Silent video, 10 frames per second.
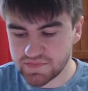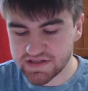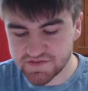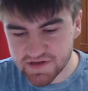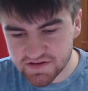
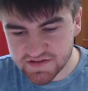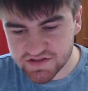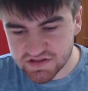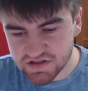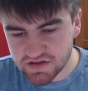let's make this
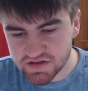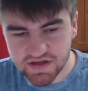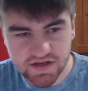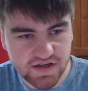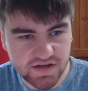just a
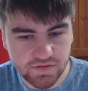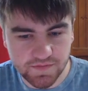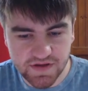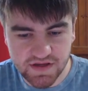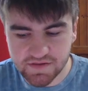little
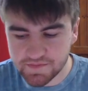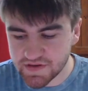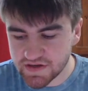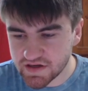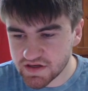bit
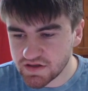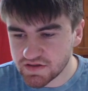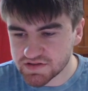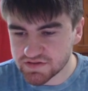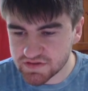
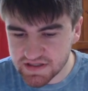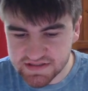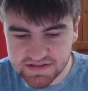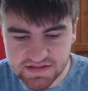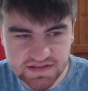bigger so you
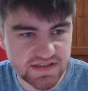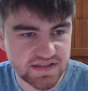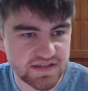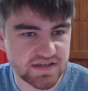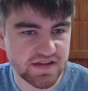guys can
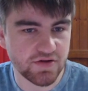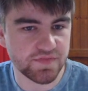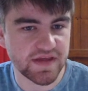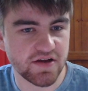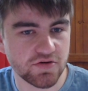see. I
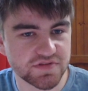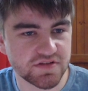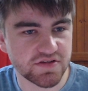hope that helps a